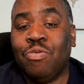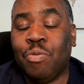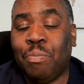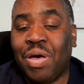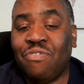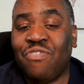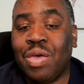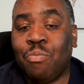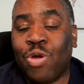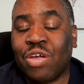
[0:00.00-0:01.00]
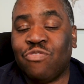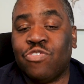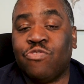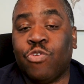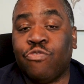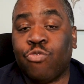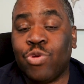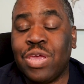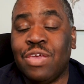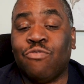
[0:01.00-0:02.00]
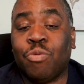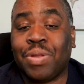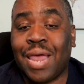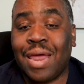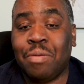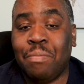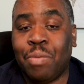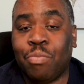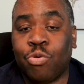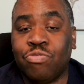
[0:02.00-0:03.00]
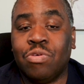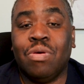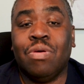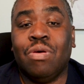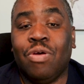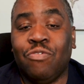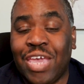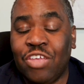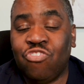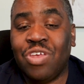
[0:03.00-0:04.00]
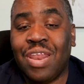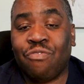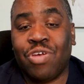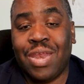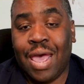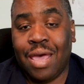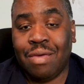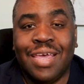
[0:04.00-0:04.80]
the buffet breakfast for free for platinum members each and every day.